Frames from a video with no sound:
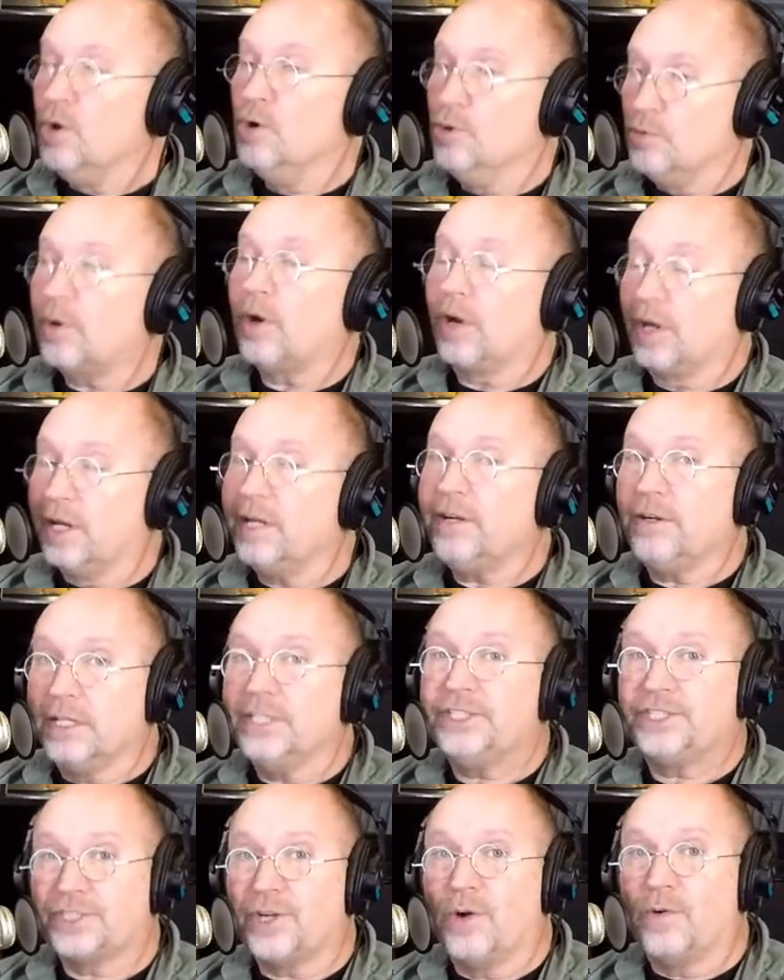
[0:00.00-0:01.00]
who
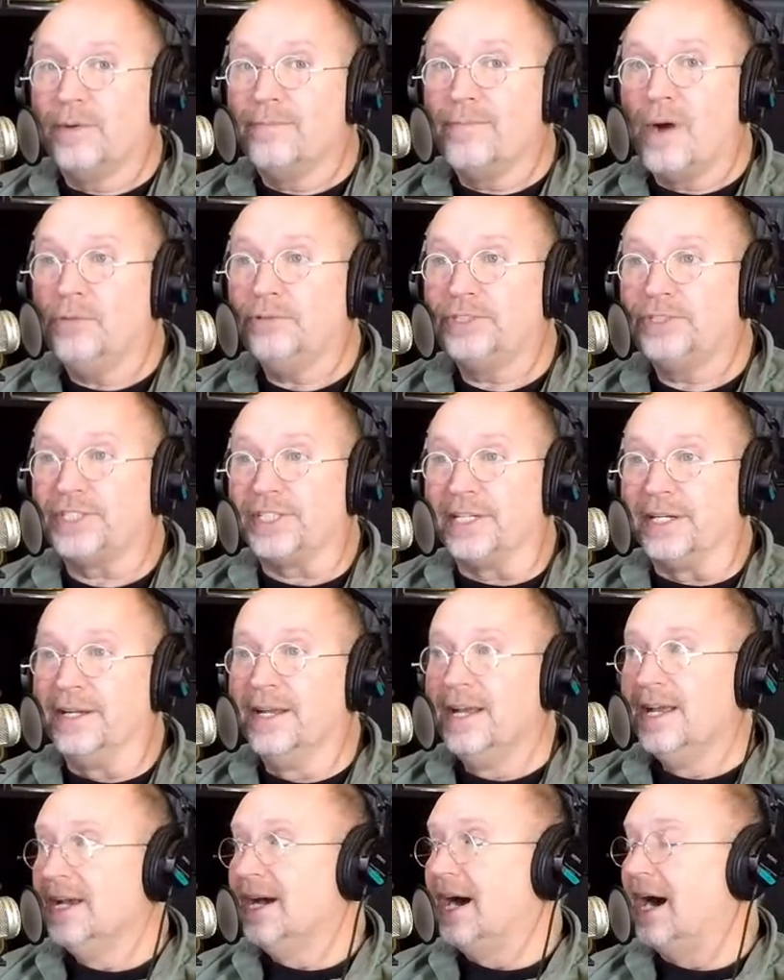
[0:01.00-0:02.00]
clearly show
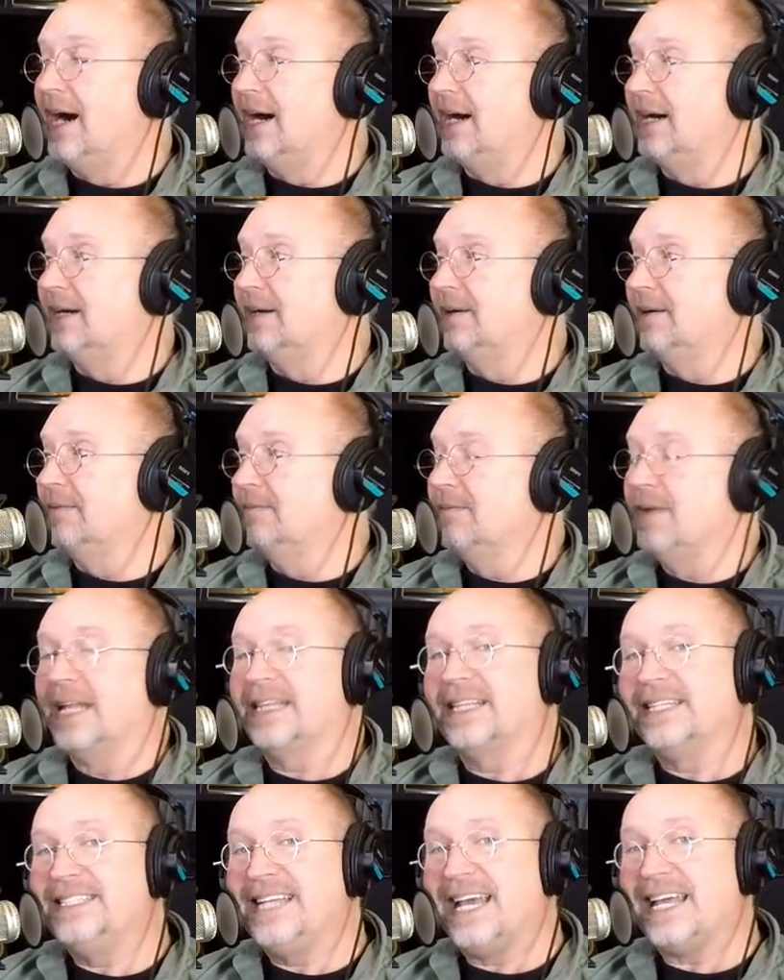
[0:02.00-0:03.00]
emotion uh,
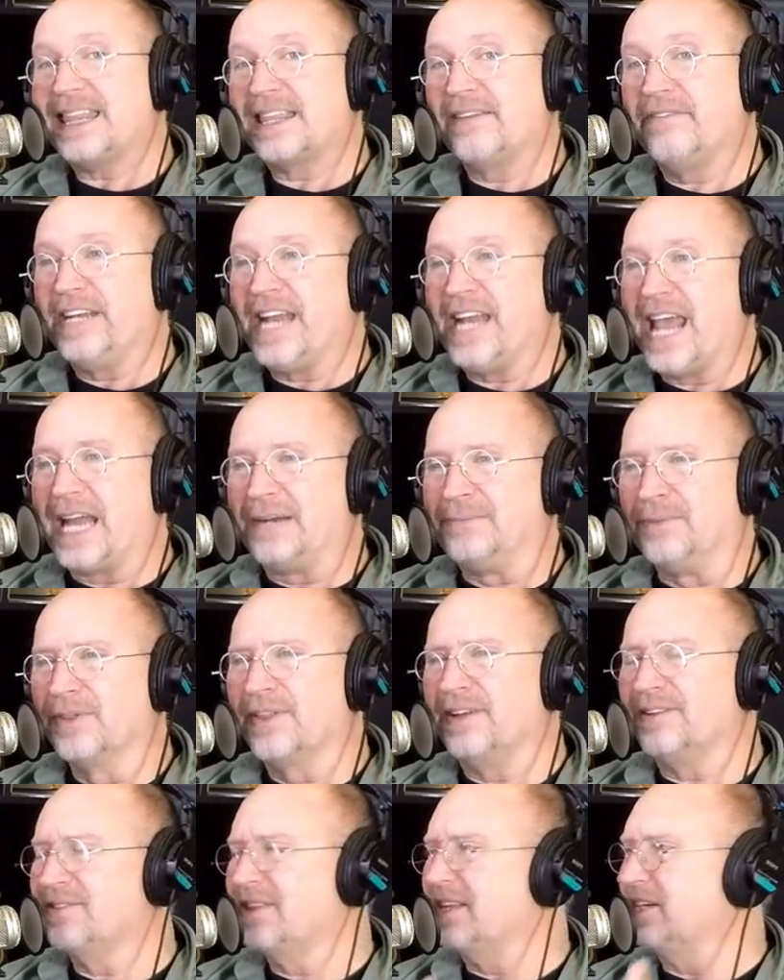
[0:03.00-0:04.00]
at the death of an
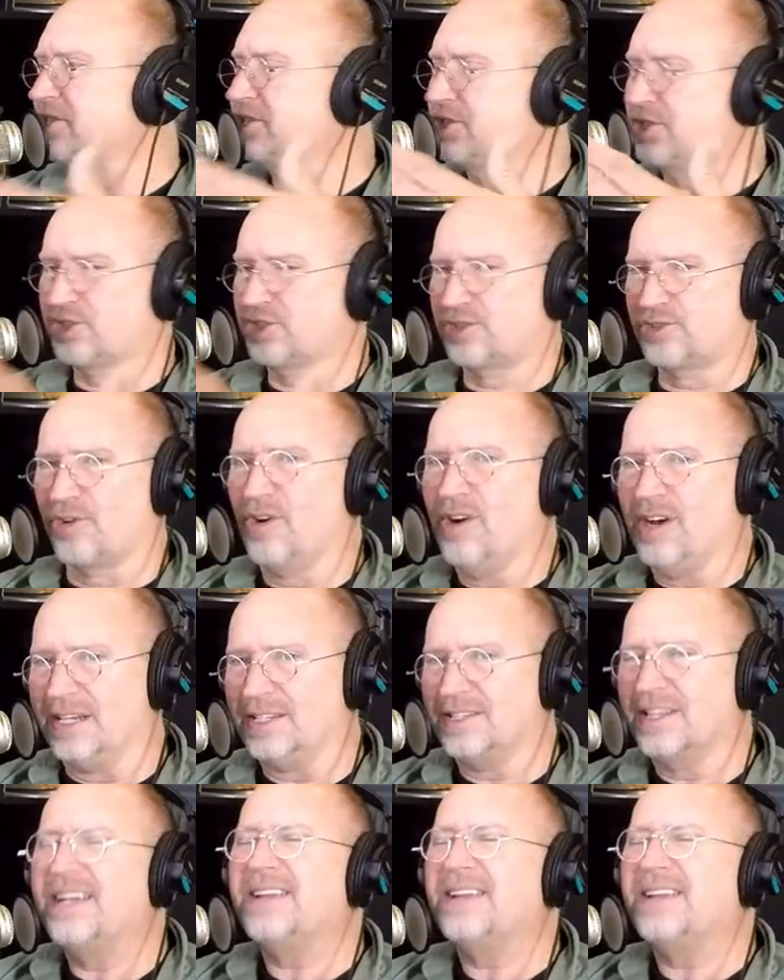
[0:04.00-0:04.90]
animal. They're, they're distraught.